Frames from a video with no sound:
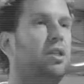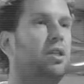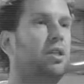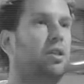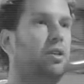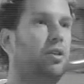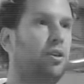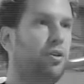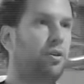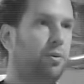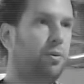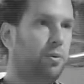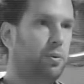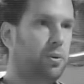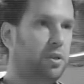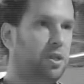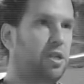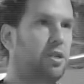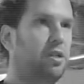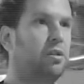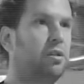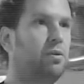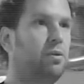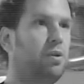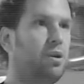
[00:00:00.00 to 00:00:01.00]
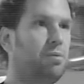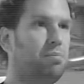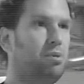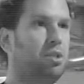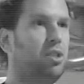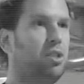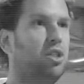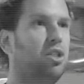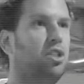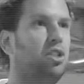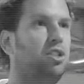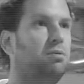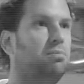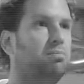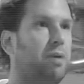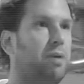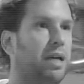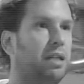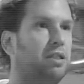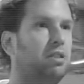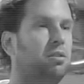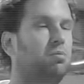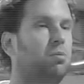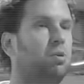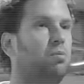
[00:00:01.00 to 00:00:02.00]
is the 3 repetition
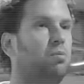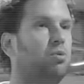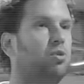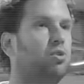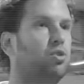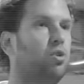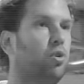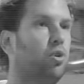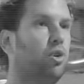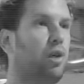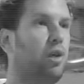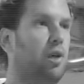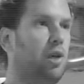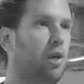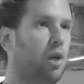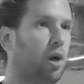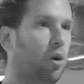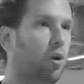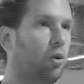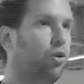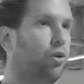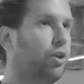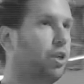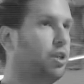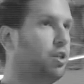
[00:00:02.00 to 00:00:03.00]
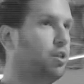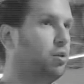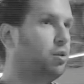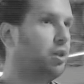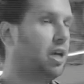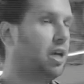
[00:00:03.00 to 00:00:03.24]
maximum. So the load that you